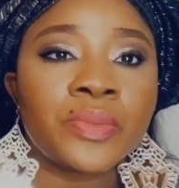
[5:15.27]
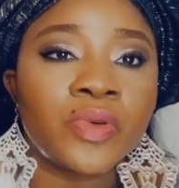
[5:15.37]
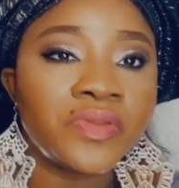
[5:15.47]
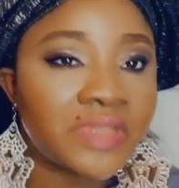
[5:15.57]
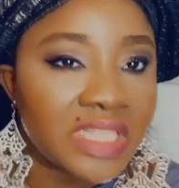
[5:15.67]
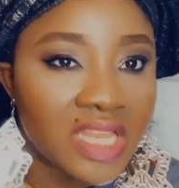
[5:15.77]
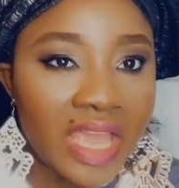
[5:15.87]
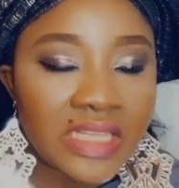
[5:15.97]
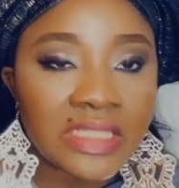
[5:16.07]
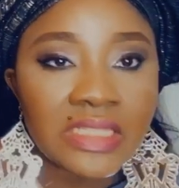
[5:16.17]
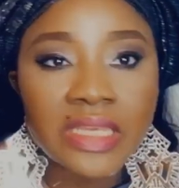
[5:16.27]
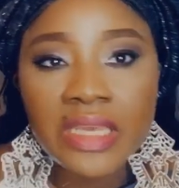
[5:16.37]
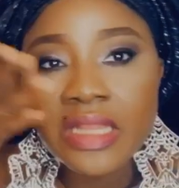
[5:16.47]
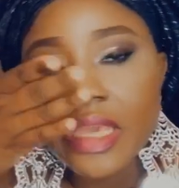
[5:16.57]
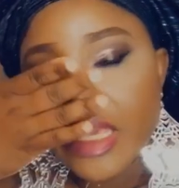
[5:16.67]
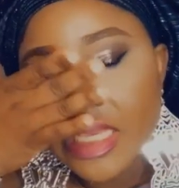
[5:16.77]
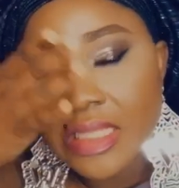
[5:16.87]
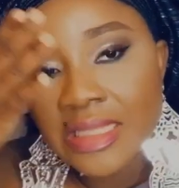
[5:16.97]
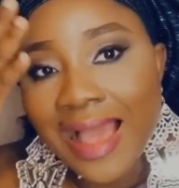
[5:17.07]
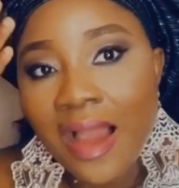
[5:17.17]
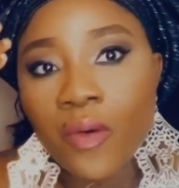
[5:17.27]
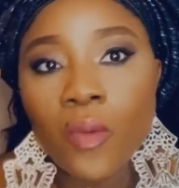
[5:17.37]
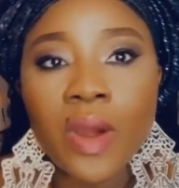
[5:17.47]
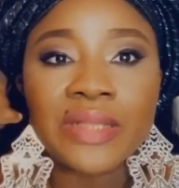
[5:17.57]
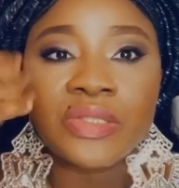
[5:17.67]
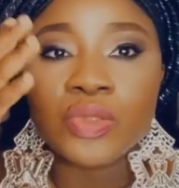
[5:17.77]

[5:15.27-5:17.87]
the next thing is I want to